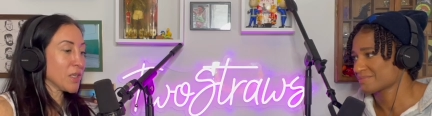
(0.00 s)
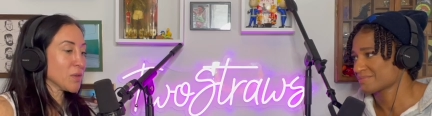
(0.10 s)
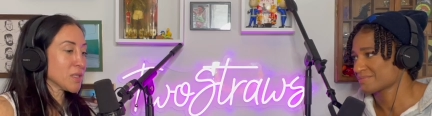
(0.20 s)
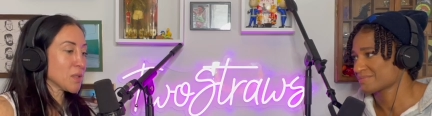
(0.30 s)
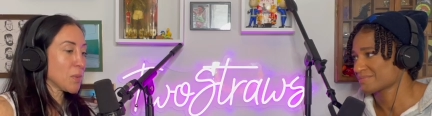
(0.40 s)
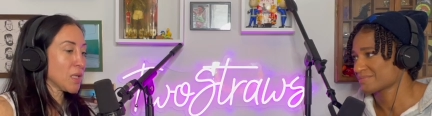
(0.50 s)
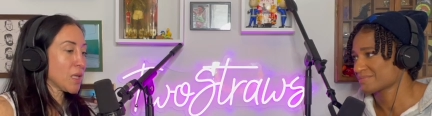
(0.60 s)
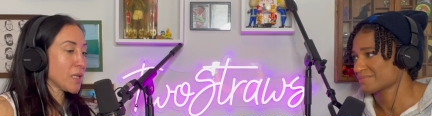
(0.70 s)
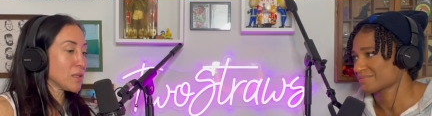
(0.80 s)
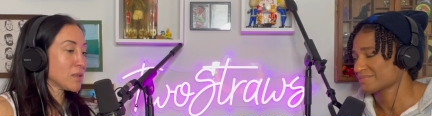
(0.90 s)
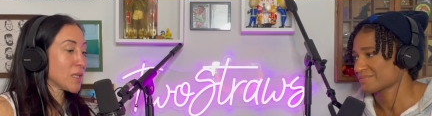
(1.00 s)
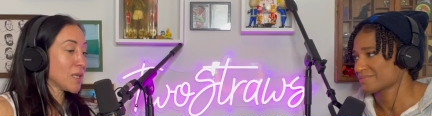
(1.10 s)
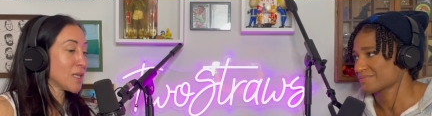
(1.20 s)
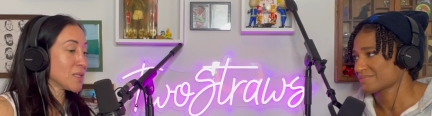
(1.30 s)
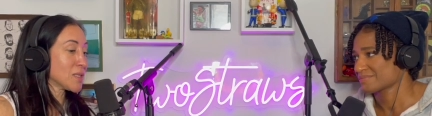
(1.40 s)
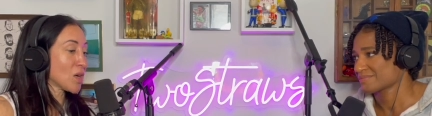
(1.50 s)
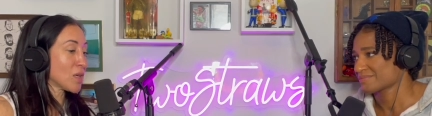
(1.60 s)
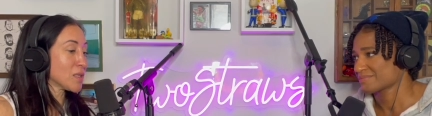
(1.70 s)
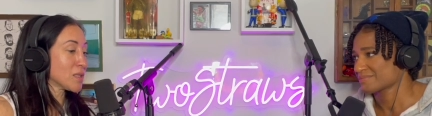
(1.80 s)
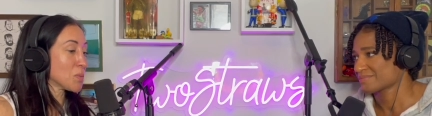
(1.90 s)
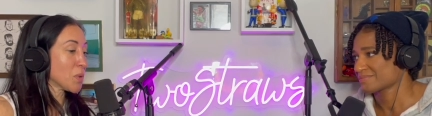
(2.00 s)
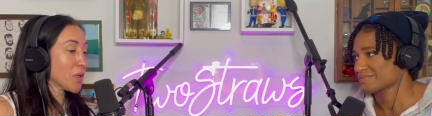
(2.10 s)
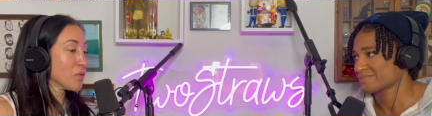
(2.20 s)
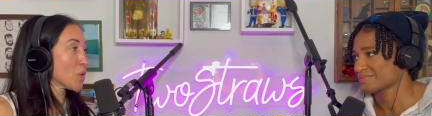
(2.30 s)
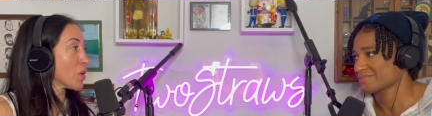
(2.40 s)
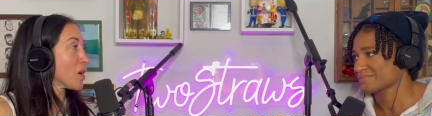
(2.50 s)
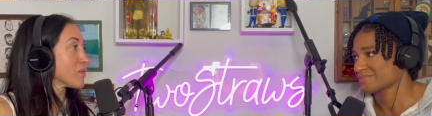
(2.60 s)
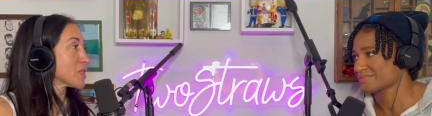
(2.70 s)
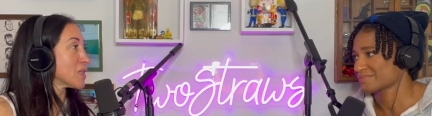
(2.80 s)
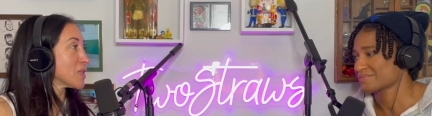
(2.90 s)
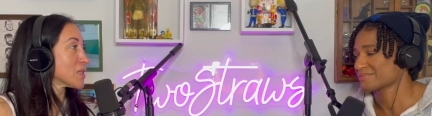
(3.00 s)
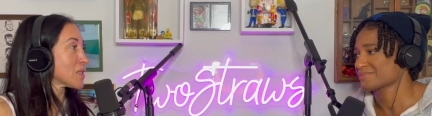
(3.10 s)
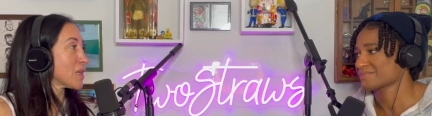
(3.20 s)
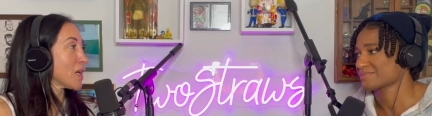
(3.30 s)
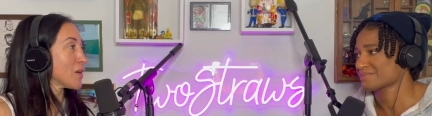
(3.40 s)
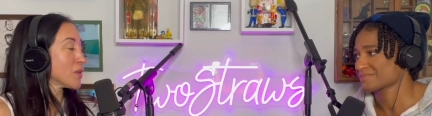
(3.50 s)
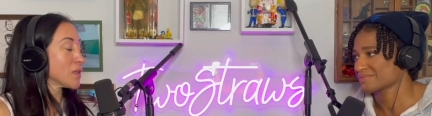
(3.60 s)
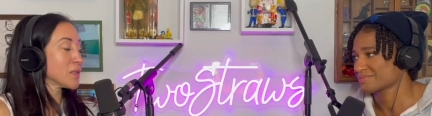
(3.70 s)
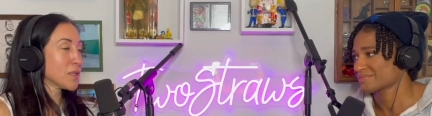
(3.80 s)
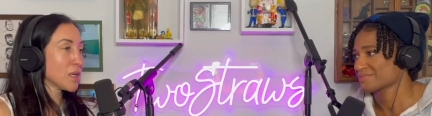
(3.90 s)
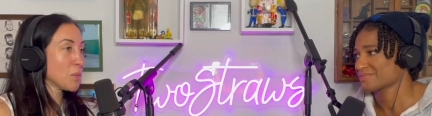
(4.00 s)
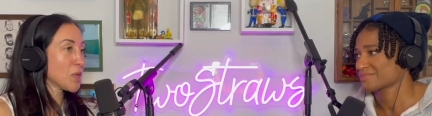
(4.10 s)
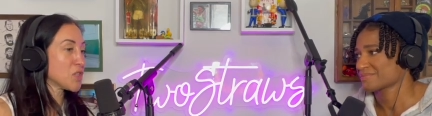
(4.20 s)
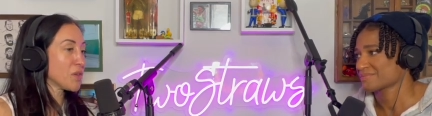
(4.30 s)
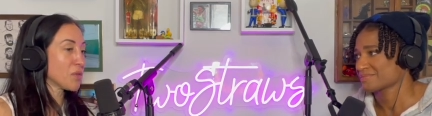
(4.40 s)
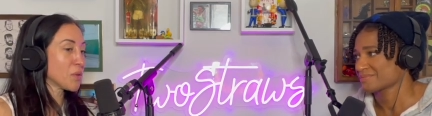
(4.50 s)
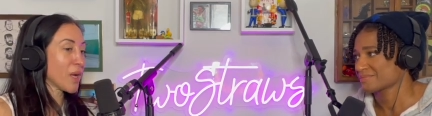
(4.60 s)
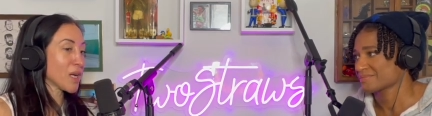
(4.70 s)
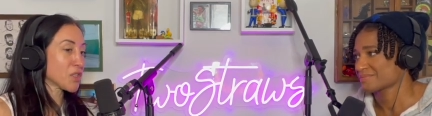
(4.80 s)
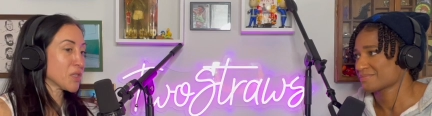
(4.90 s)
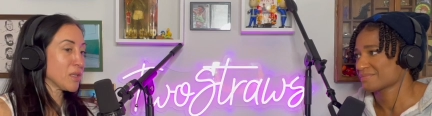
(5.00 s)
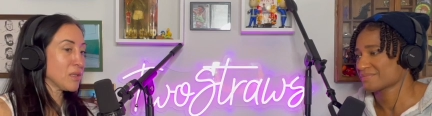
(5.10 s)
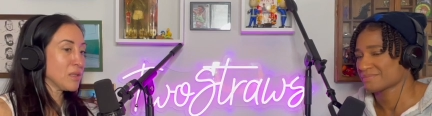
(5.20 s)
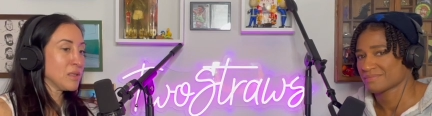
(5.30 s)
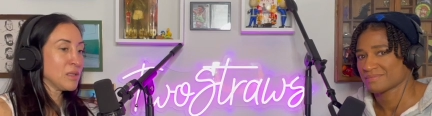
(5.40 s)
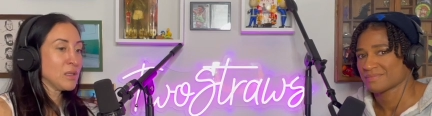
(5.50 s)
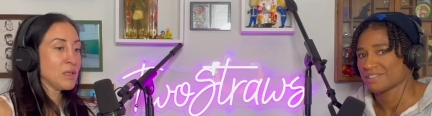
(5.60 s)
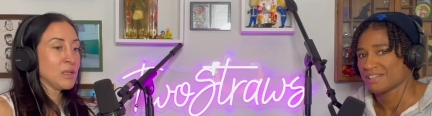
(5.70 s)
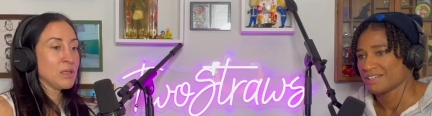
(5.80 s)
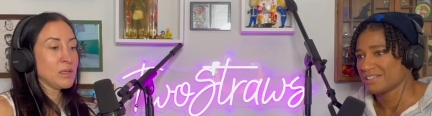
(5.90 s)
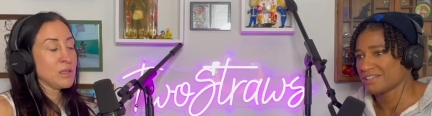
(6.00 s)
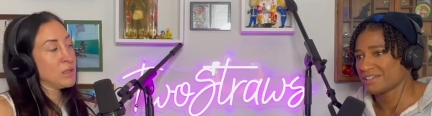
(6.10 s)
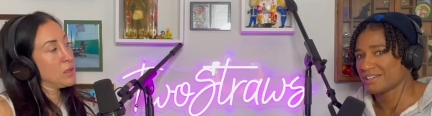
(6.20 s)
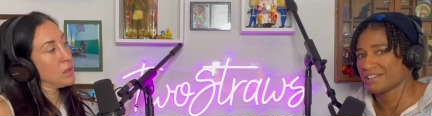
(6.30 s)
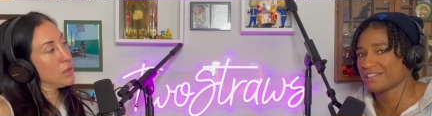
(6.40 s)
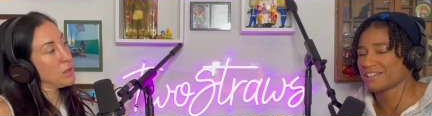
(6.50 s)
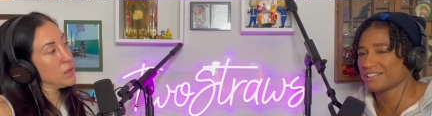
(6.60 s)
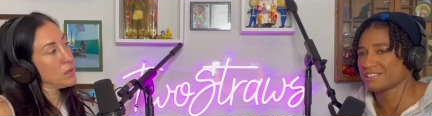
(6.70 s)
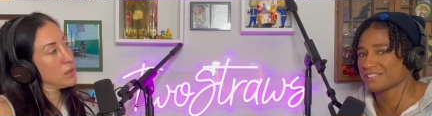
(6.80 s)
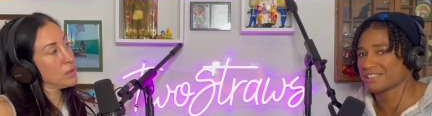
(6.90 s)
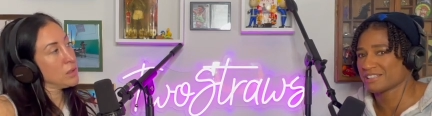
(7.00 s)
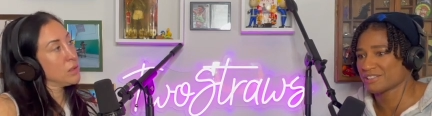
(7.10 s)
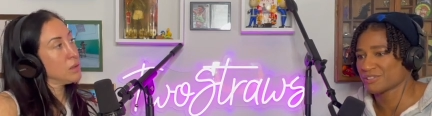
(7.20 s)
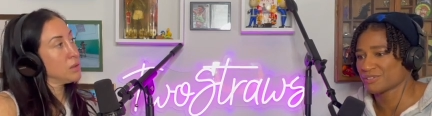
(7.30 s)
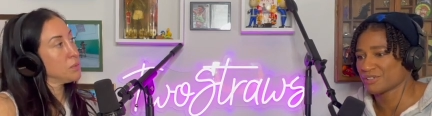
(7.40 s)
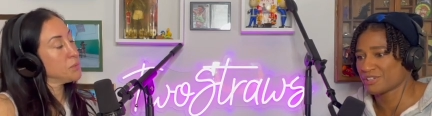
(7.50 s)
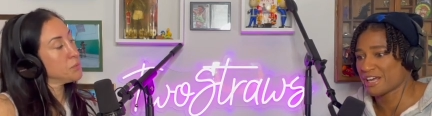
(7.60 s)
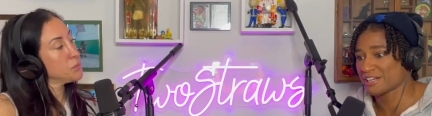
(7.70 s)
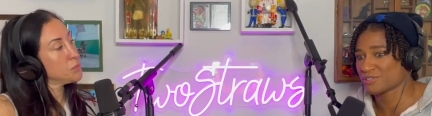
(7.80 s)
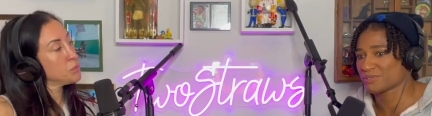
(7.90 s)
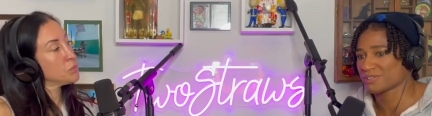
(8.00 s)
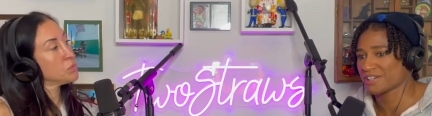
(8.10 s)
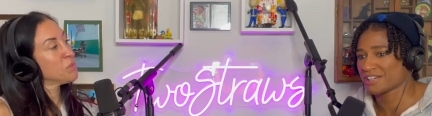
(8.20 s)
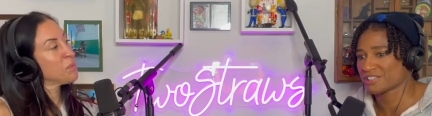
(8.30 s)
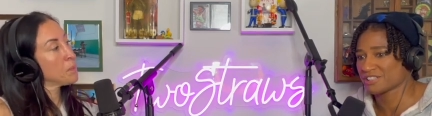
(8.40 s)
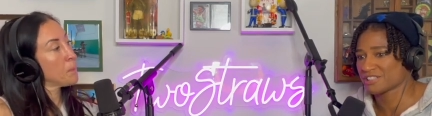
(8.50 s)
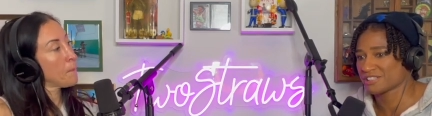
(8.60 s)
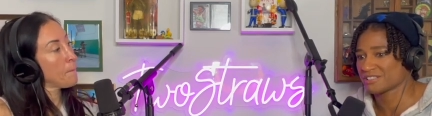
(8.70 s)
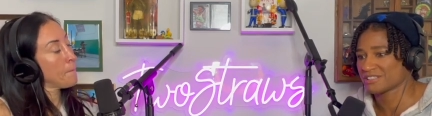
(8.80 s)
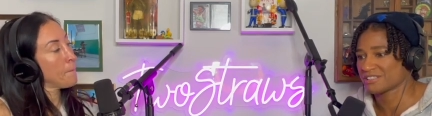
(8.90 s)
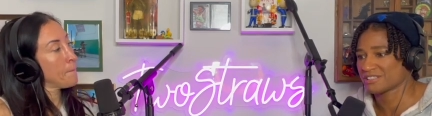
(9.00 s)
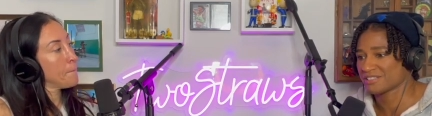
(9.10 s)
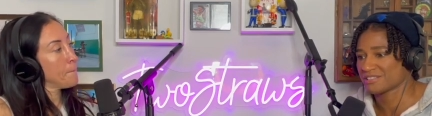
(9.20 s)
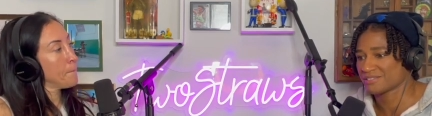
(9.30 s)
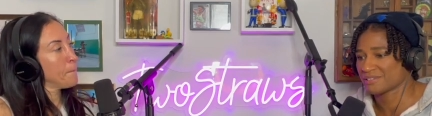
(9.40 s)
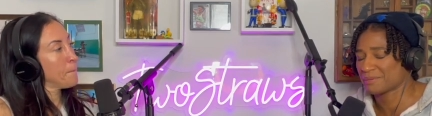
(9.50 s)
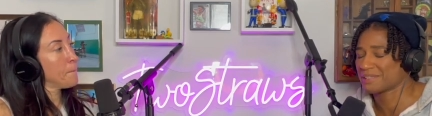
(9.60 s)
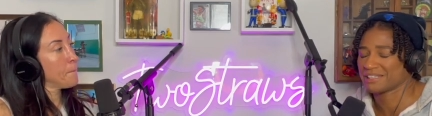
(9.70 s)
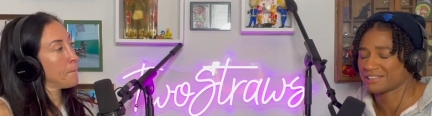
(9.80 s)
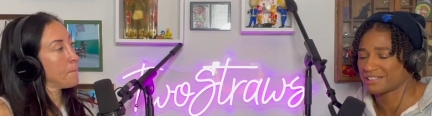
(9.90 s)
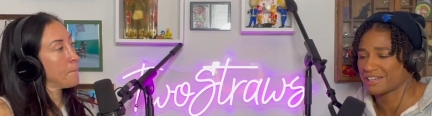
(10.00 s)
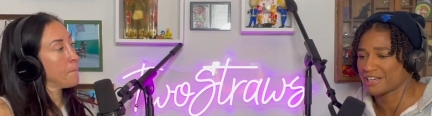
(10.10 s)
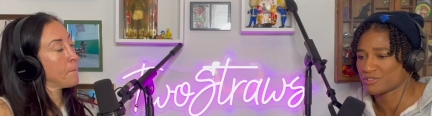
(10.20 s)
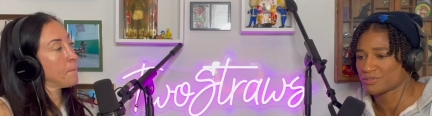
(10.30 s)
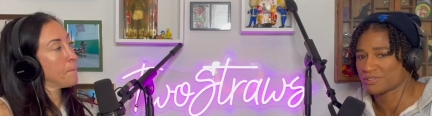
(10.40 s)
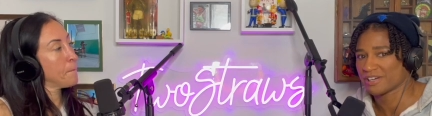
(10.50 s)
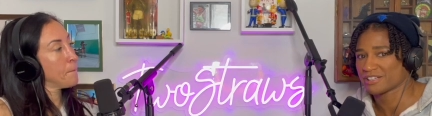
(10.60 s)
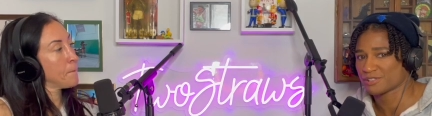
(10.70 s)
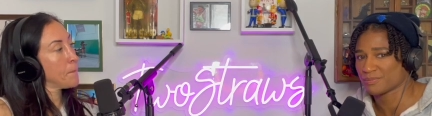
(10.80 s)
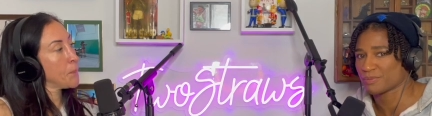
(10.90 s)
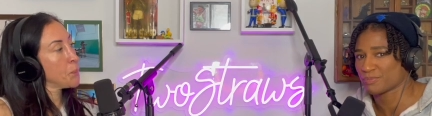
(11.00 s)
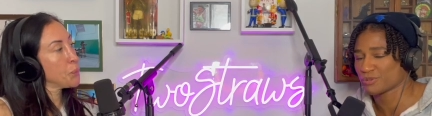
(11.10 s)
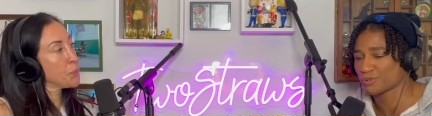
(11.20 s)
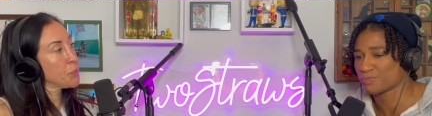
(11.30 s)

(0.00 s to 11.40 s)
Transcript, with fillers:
Speaker 1: and somebody like that hits as hard as Taporian Volkanovski, that's going to have a, a much different reaction.
Speaker 2: Yeah, I, I, just think the the natural reaction is, I mean, not the natural reaction, but most